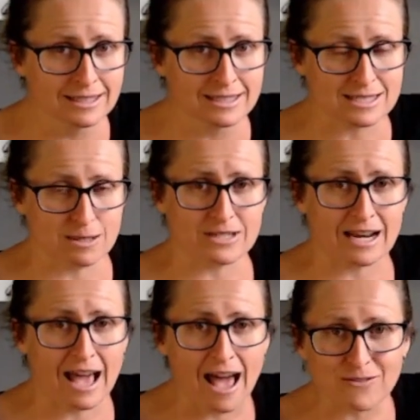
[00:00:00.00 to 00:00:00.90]
so I've done
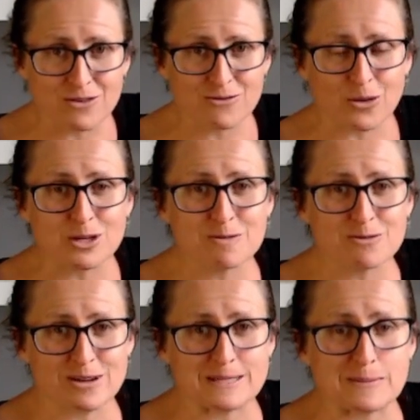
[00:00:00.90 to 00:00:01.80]
half the volume of
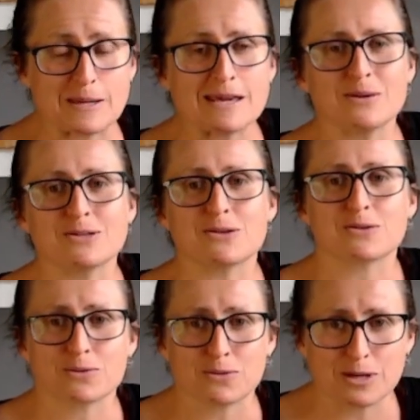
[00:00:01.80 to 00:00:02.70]
recipe, we do
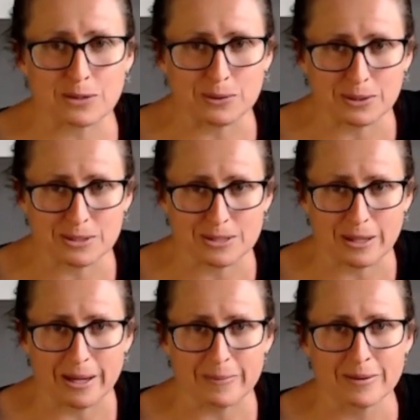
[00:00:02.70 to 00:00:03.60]
3/4
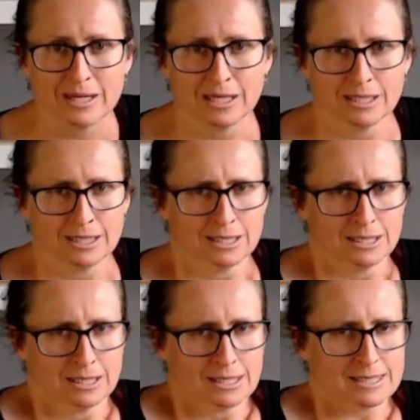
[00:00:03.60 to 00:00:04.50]
time.
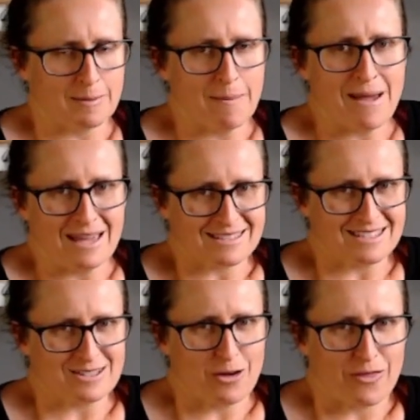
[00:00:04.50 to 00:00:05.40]
So my maths is
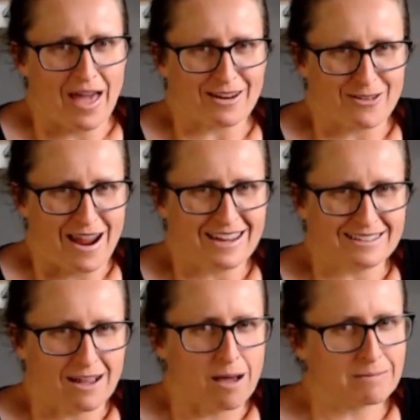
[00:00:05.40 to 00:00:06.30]
not that great.
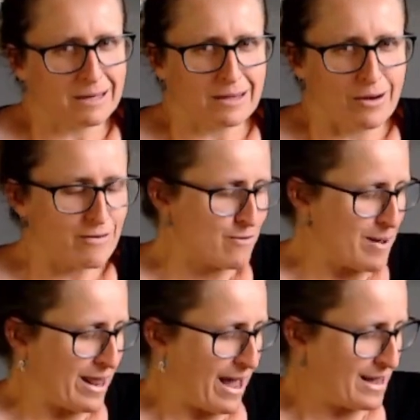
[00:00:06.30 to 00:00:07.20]
I'm going to go for
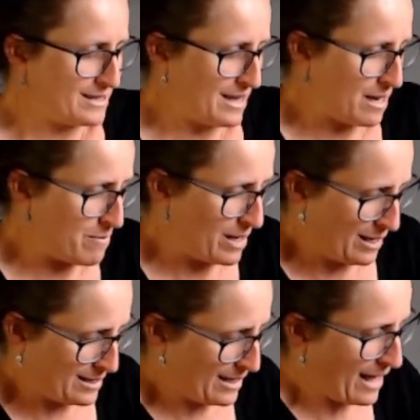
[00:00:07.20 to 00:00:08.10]
about 18
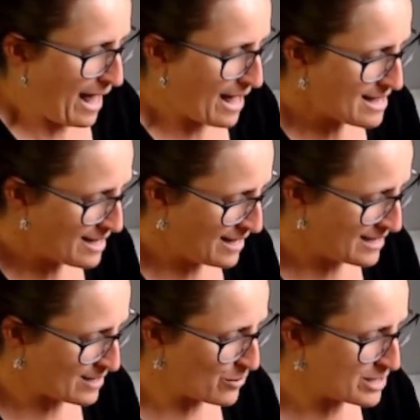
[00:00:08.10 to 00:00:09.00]
minutes, okay?
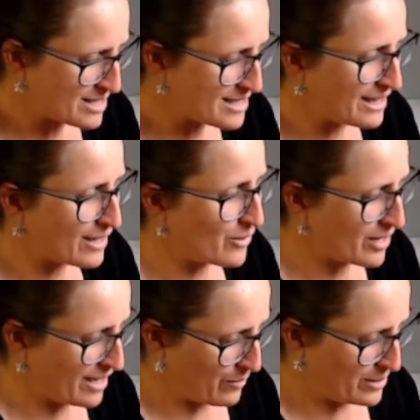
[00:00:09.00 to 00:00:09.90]
So we just click on
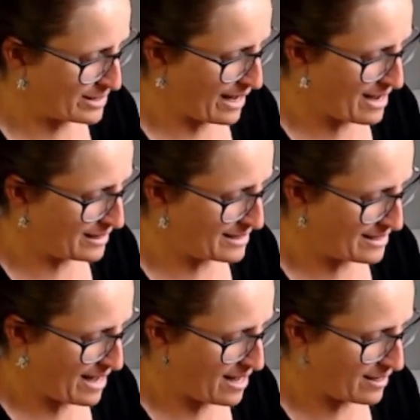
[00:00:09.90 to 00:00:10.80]
it and we scale it
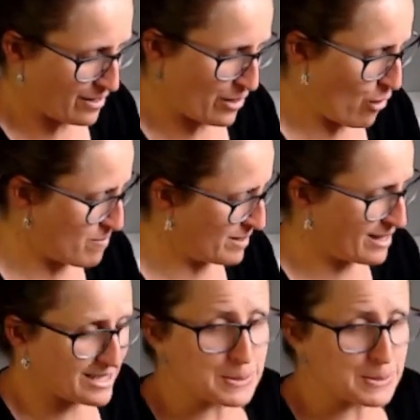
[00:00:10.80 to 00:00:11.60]
down, and I hope that that's